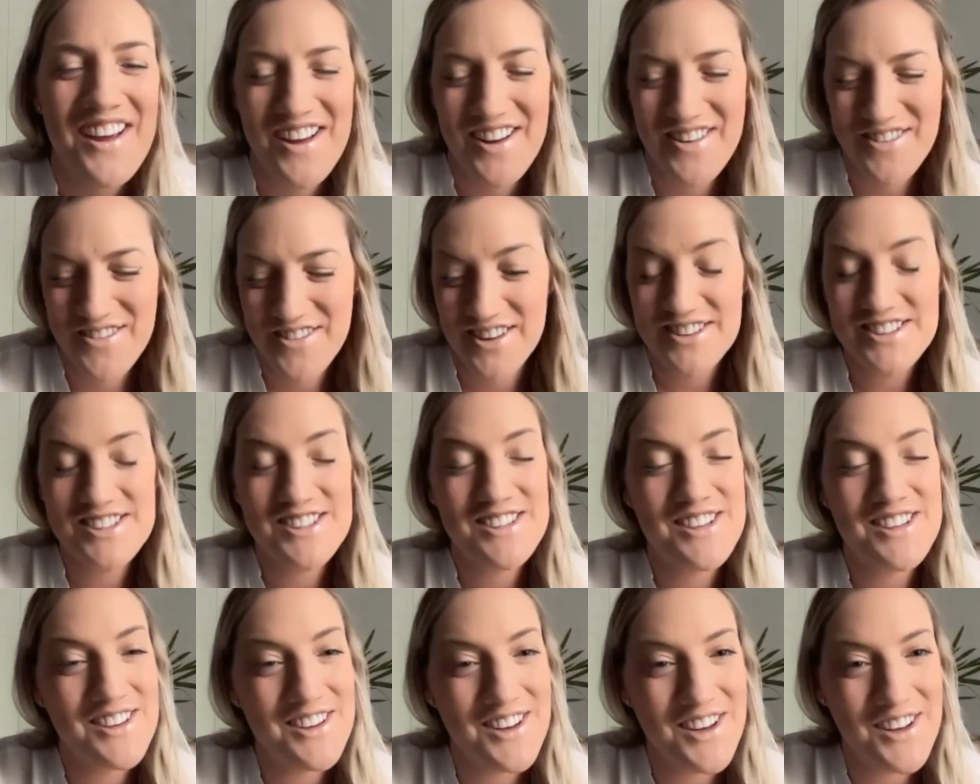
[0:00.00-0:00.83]
But see
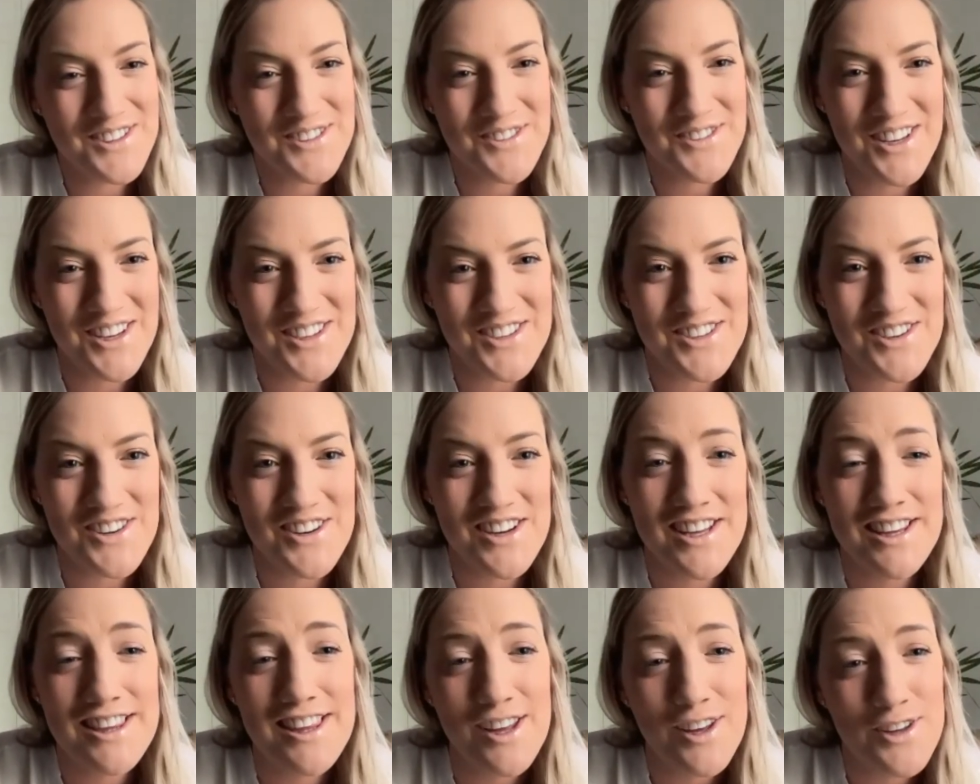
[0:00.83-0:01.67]
you next week, Johnny.
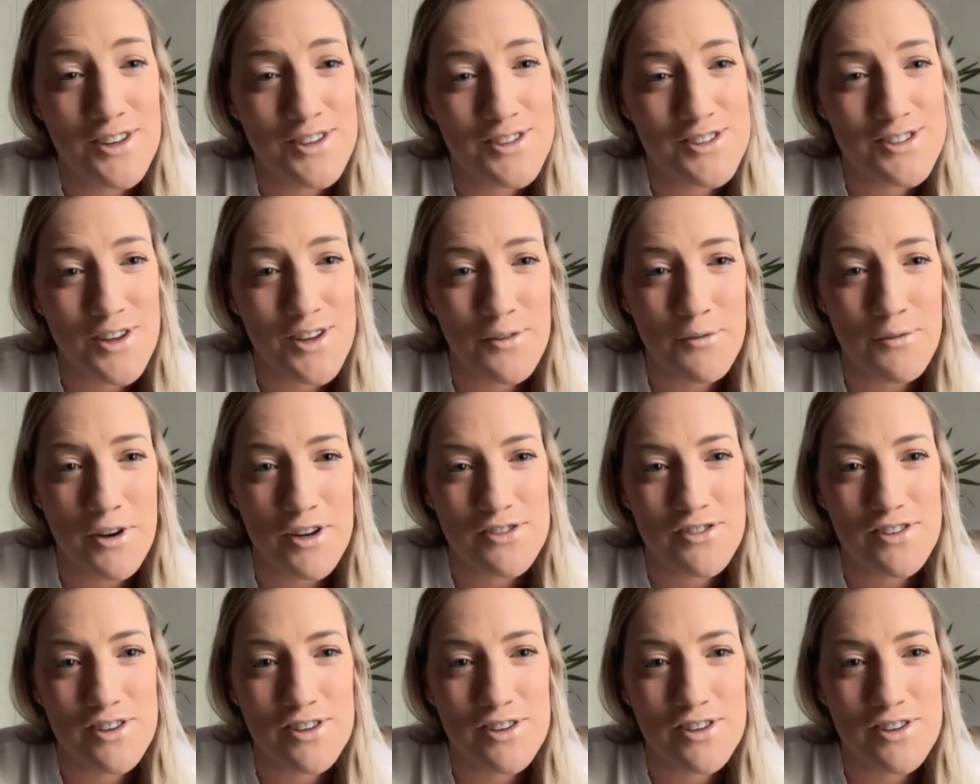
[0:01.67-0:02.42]
Thank you so much for your